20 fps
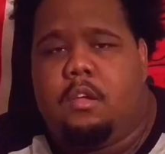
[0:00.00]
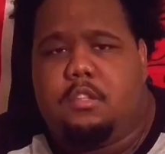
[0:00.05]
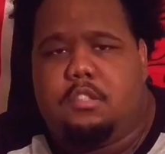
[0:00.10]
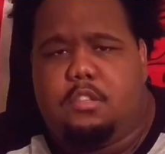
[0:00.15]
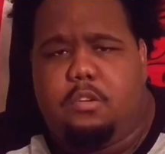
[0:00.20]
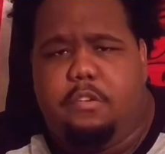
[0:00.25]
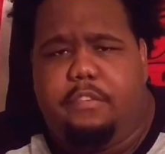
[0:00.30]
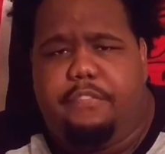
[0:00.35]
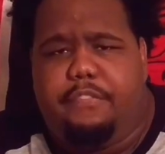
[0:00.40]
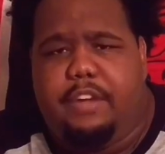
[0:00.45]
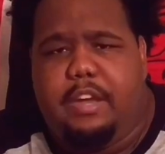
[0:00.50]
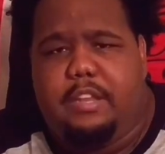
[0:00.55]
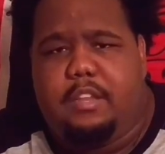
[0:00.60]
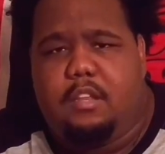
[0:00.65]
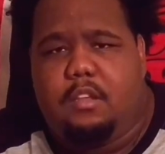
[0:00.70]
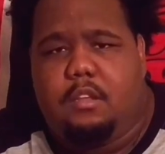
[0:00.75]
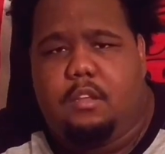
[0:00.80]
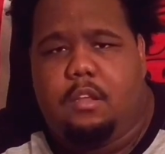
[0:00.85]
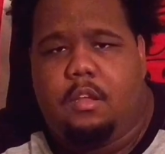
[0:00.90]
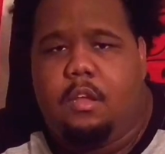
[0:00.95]
$250,
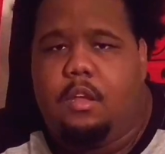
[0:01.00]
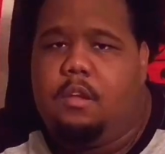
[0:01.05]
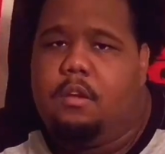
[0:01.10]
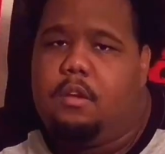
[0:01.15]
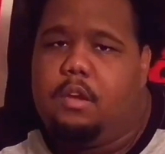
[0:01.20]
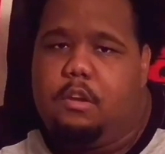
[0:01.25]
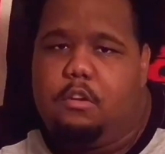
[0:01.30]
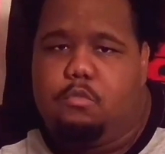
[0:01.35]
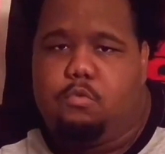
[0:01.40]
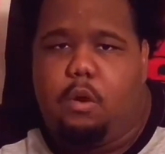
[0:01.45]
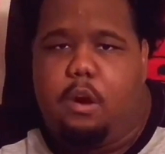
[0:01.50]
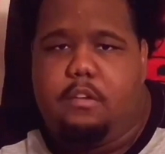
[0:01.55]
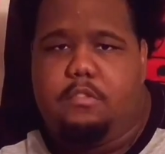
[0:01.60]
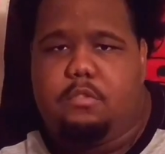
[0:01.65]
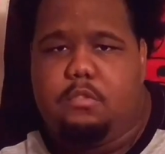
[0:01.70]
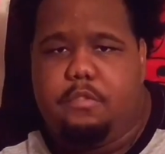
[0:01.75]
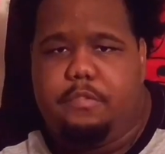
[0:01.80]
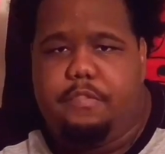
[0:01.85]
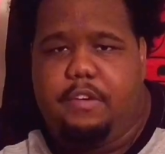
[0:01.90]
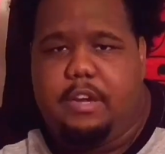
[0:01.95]
it was worth
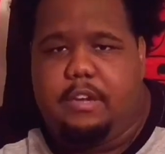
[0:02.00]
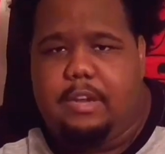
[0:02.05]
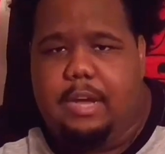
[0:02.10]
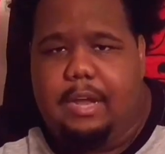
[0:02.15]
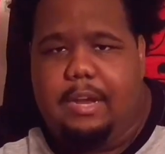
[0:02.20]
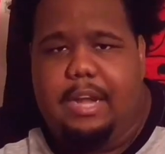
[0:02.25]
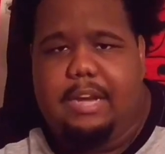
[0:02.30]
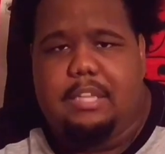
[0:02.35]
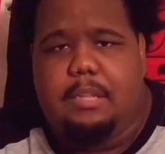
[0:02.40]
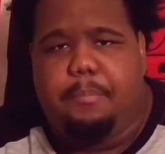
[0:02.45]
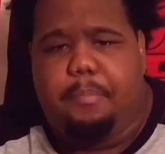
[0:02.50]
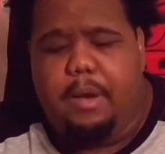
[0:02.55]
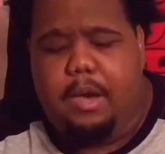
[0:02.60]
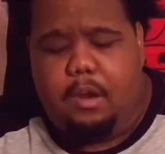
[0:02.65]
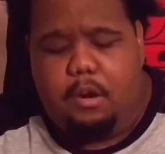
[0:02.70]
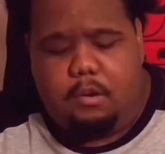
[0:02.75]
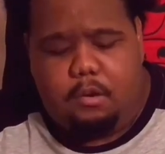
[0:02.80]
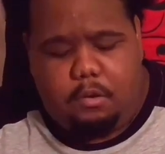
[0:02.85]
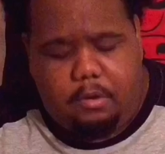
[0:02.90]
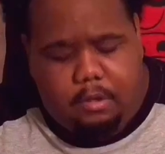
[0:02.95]
$250. I like the
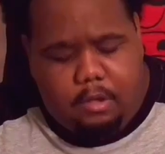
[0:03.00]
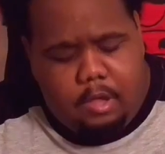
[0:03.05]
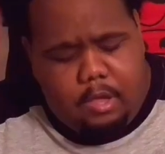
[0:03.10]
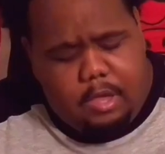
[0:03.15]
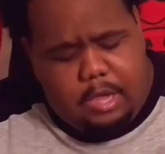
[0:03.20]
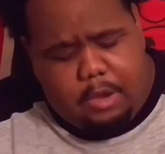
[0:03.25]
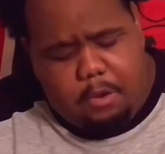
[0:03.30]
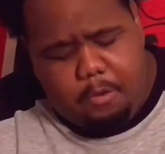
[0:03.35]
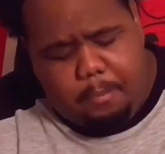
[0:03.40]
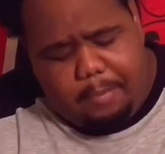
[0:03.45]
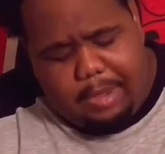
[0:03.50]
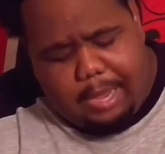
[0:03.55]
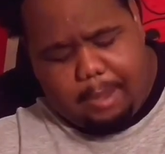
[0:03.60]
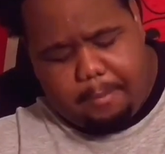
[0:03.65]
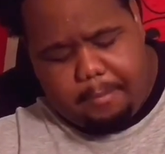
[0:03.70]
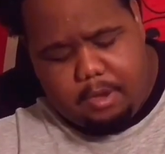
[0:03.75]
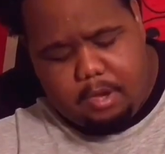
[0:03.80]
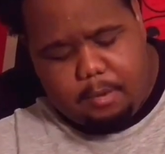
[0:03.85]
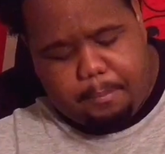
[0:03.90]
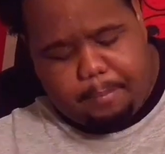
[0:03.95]
pattern on it. It
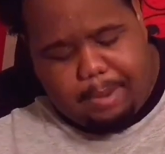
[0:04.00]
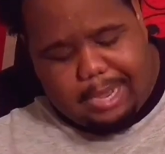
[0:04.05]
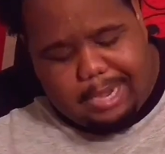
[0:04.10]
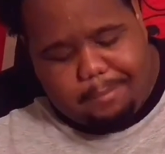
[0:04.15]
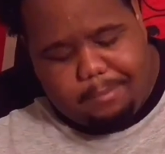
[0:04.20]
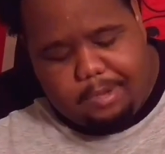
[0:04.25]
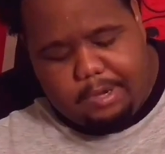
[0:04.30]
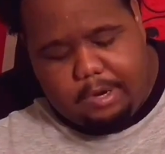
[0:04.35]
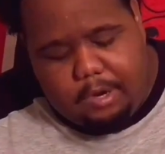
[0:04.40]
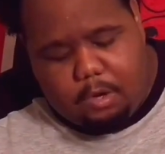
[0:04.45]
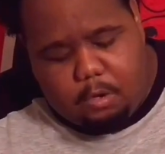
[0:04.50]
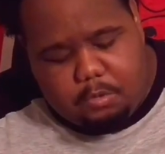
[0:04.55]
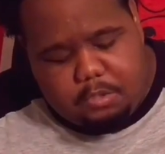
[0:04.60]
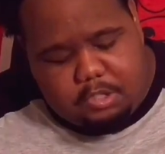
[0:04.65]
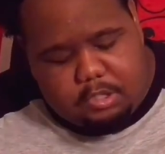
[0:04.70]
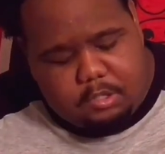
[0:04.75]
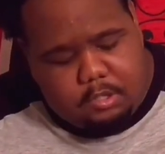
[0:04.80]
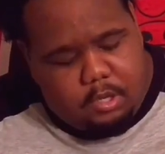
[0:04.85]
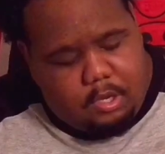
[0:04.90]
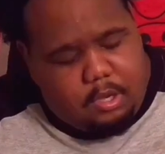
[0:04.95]
reminds me of the bottom of the
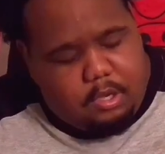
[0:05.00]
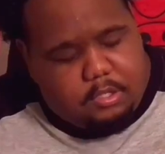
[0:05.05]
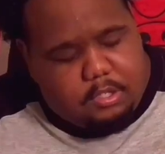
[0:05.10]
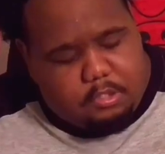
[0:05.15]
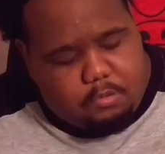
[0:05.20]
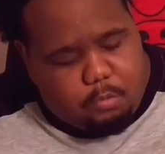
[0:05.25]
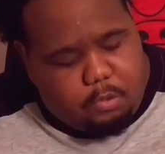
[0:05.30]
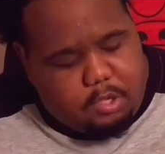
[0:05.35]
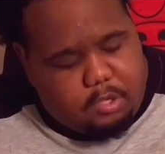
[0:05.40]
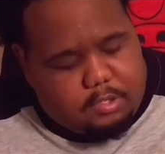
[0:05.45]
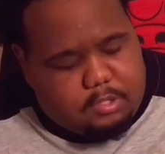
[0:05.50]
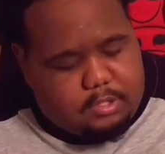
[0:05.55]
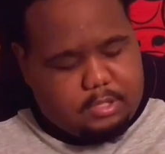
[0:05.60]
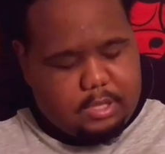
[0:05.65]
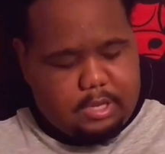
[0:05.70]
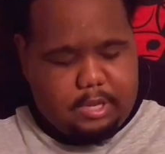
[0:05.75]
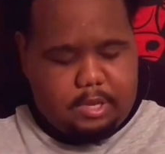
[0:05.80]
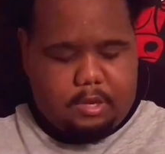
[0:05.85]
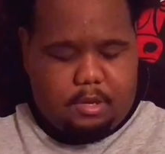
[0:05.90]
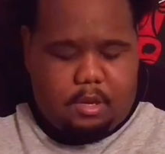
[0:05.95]
ocean. Just when you
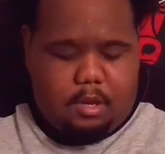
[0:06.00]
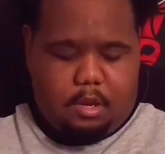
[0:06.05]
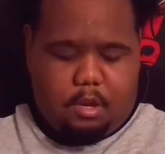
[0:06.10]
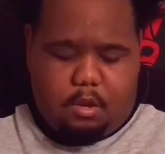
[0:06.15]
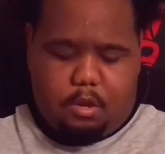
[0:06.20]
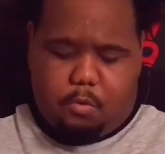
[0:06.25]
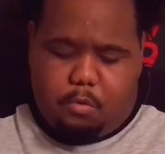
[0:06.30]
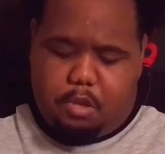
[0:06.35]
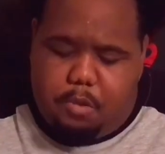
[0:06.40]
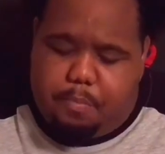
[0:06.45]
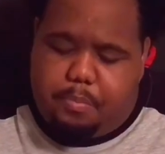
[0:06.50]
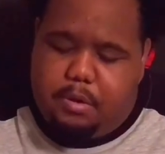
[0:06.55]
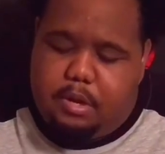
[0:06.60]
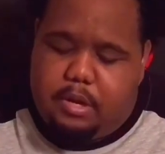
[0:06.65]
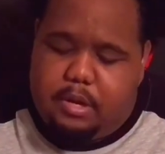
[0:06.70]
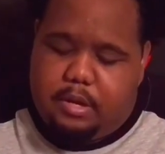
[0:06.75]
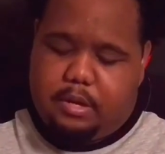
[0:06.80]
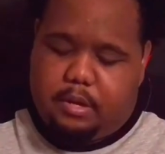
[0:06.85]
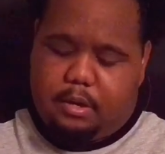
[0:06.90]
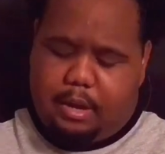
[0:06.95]
see it, when you put
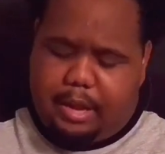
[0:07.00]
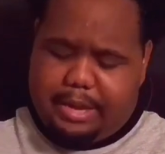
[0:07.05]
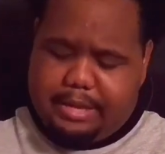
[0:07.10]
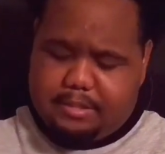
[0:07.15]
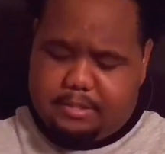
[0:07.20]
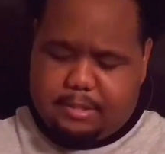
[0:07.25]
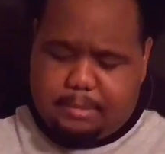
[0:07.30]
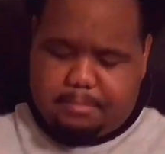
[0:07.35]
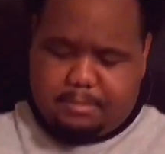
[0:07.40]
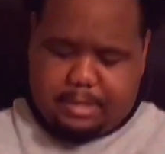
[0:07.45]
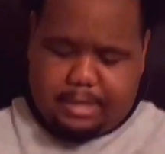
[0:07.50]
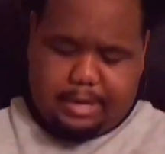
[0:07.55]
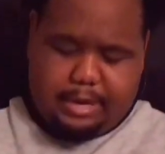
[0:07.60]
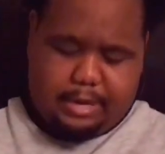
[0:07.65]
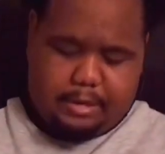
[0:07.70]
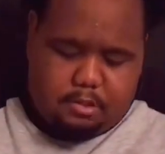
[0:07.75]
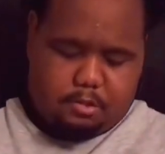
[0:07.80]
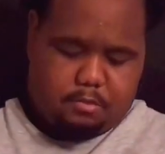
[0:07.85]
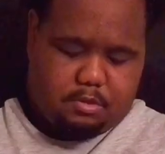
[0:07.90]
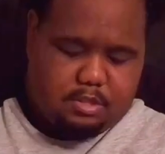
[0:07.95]
it in the light,
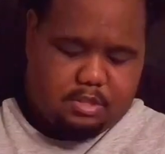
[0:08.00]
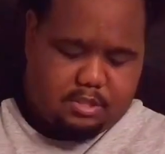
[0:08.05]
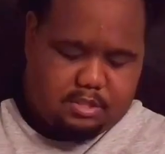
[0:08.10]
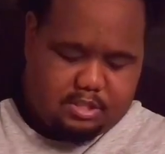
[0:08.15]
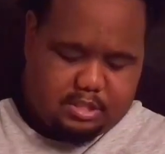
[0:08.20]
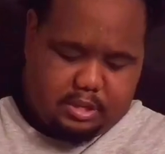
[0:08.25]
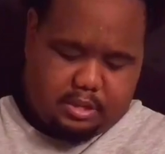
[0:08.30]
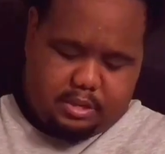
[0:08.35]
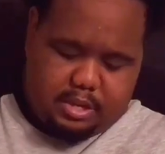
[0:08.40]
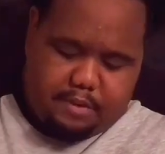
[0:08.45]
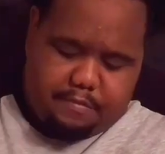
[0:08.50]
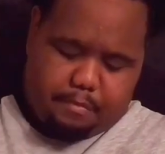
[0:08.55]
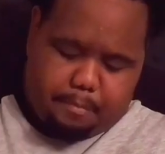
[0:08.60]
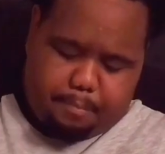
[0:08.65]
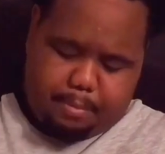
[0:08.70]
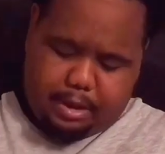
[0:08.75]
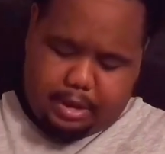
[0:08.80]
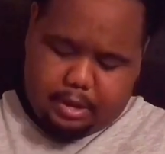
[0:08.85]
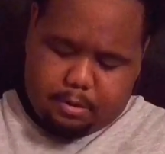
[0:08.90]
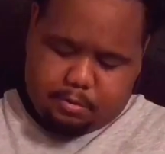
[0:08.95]
sometimes you can just see the different
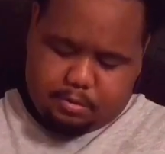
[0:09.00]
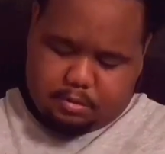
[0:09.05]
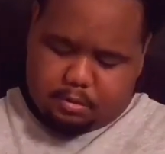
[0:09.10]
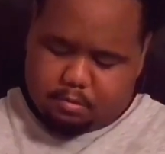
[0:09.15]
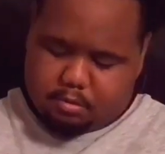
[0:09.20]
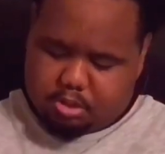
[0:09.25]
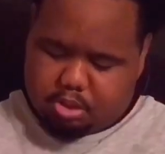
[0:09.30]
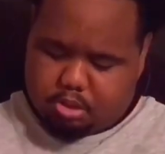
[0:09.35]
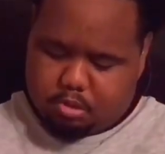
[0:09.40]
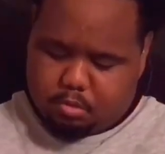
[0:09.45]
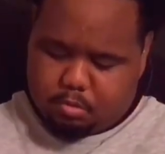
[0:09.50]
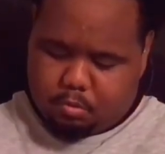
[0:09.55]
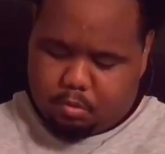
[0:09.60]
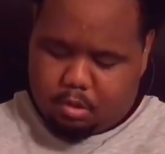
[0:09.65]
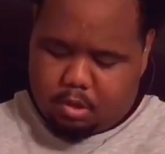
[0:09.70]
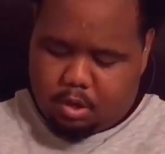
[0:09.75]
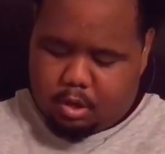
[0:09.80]
patterns on the shoe.